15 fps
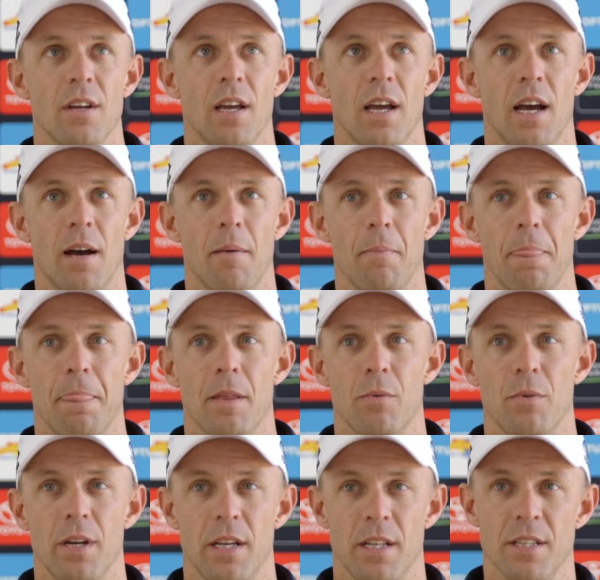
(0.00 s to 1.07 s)
um,
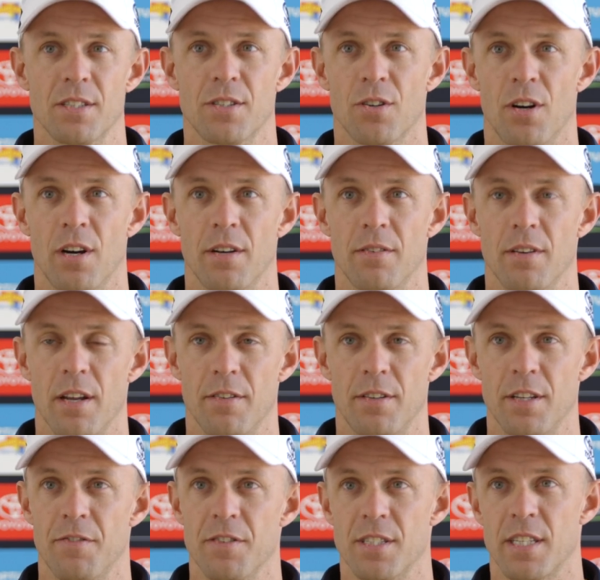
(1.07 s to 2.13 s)
in the side at
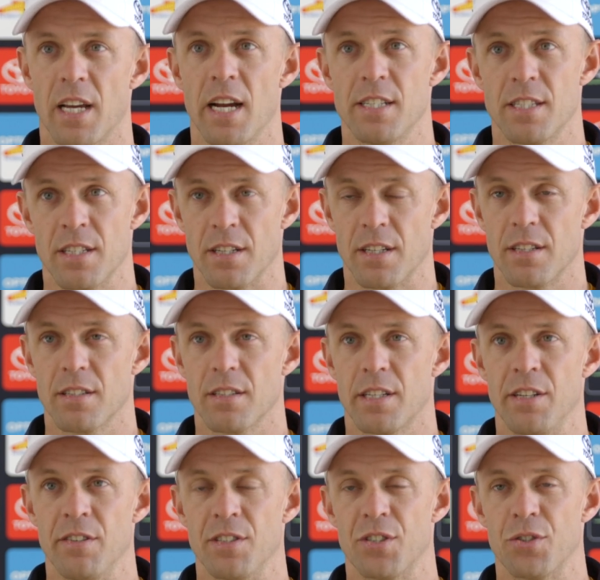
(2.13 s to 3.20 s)
different stages. And
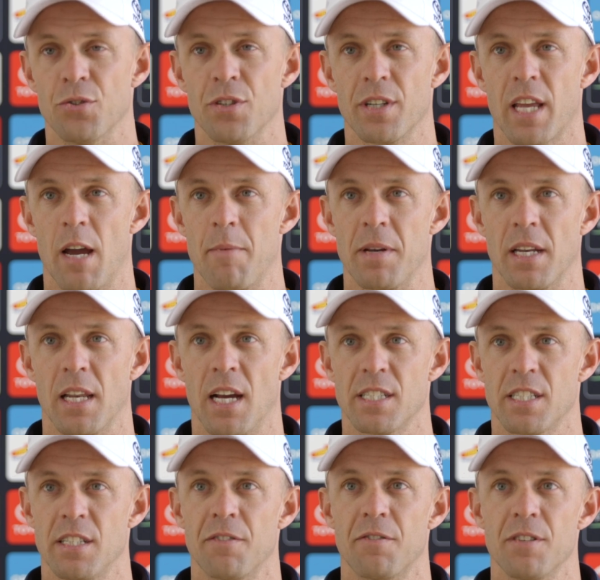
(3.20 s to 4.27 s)
Kieran Strachan came in
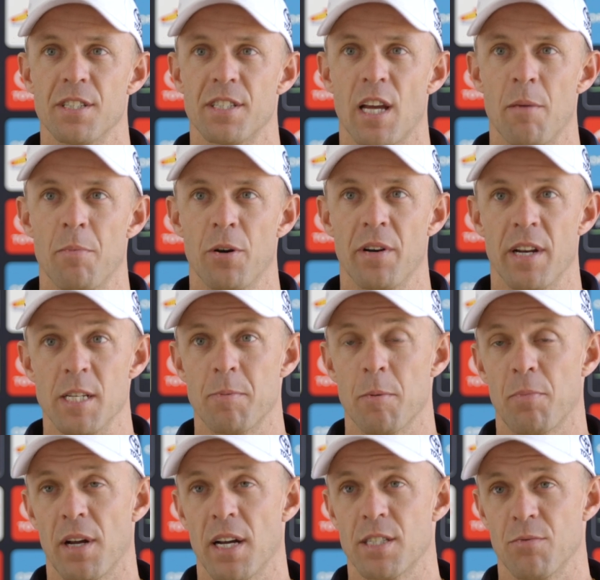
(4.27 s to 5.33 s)
last year for his debut, and he's
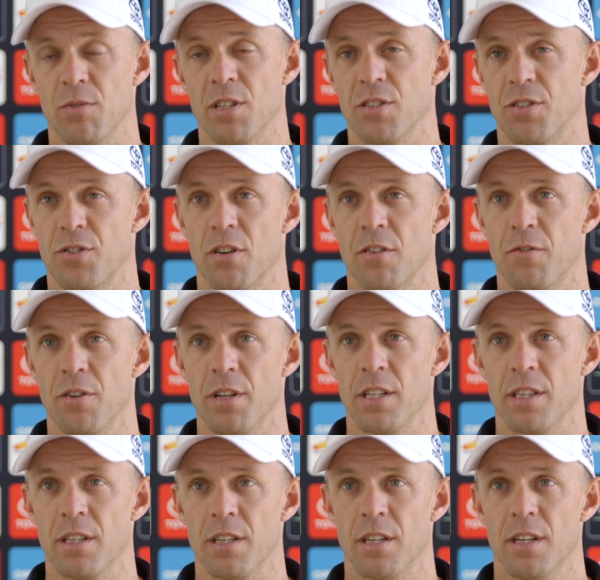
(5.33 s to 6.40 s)
been playing some really good, strong footy
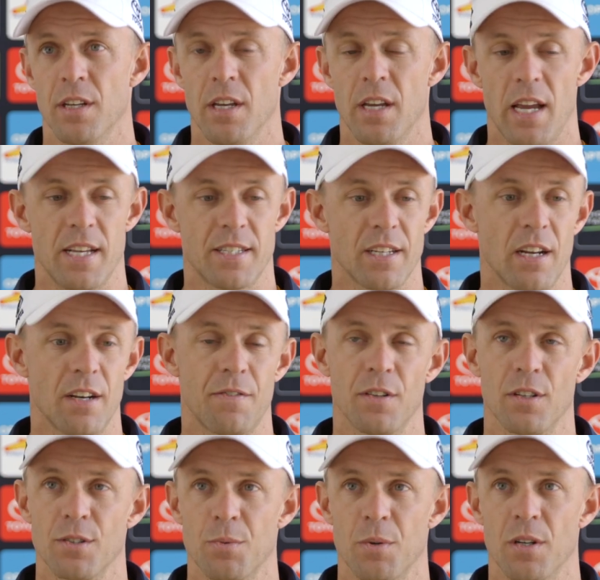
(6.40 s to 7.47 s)
in the
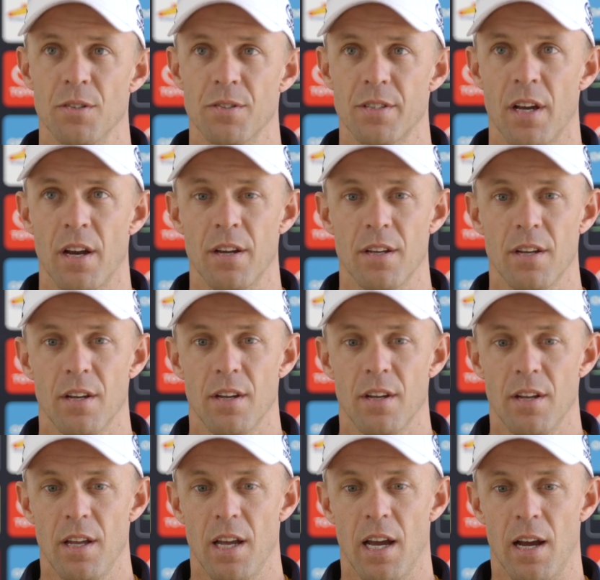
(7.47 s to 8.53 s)
SANFL as well. So
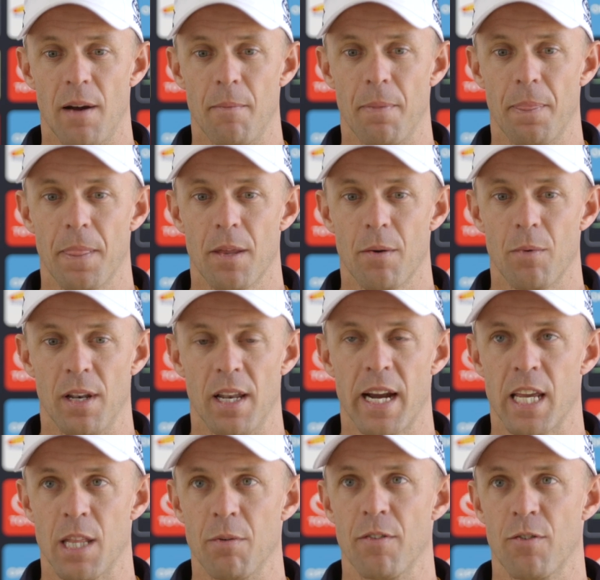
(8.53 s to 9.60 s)
um, we're
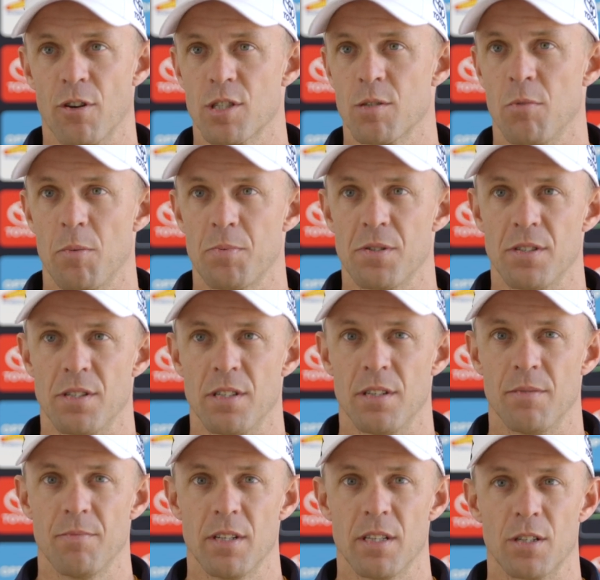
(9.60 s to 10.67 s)
lucky that we've got some options in
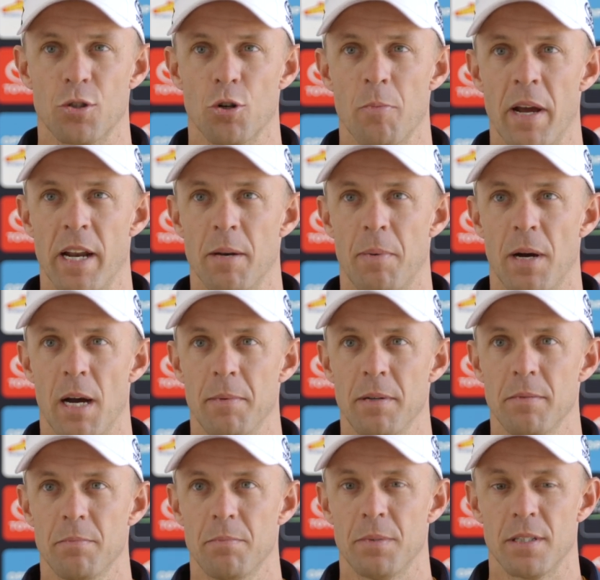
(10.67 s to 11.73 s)
the in the tall man
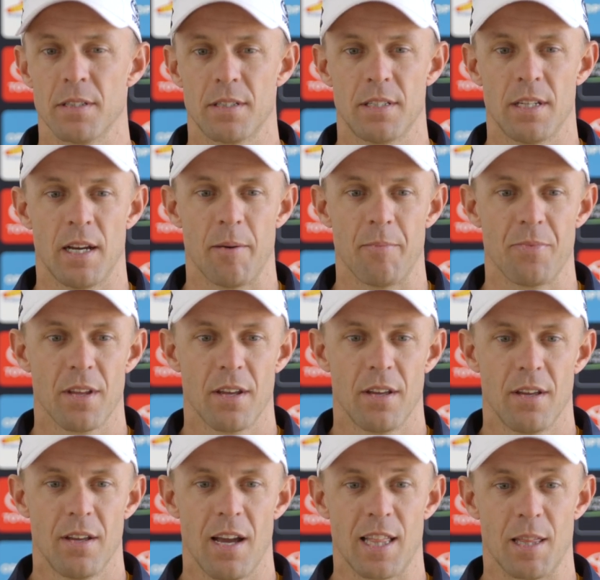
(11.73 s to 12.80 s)
department, but um,
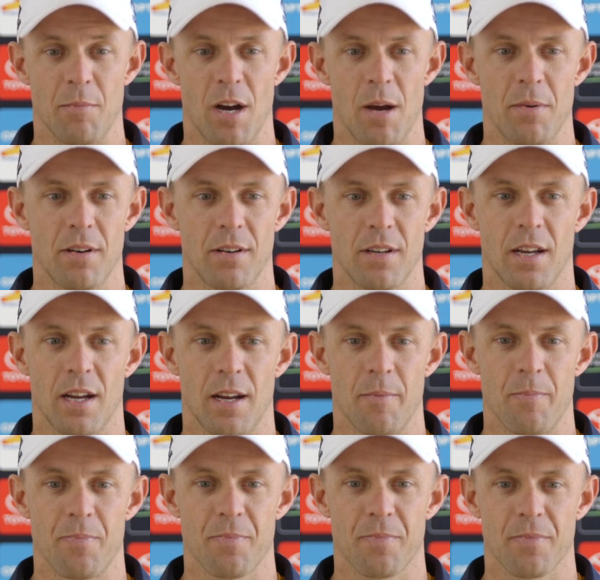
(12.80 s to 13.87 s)
at the moment,
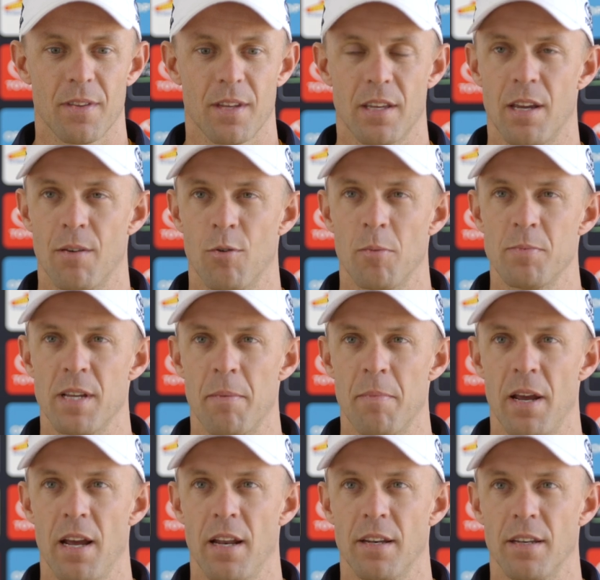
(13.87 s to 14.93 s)
yeah, Rob's our
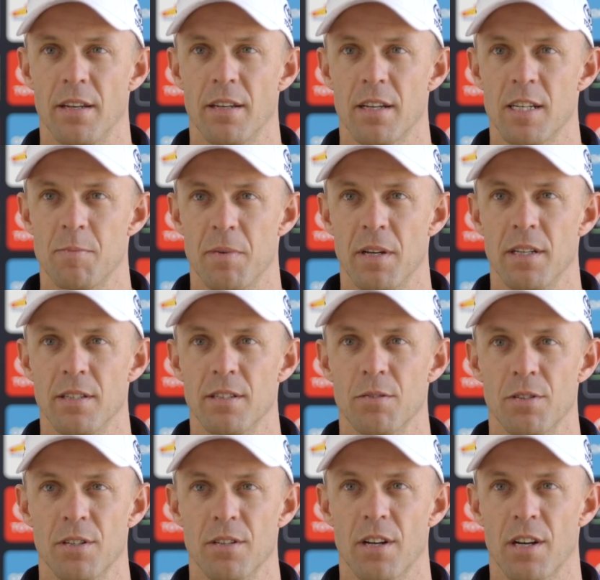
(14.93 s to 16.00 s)
man and has been
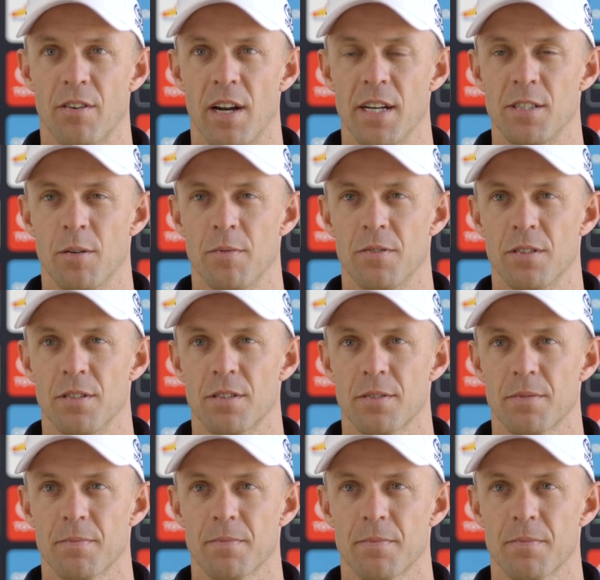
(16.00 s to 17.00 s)
doing a, a great job for us.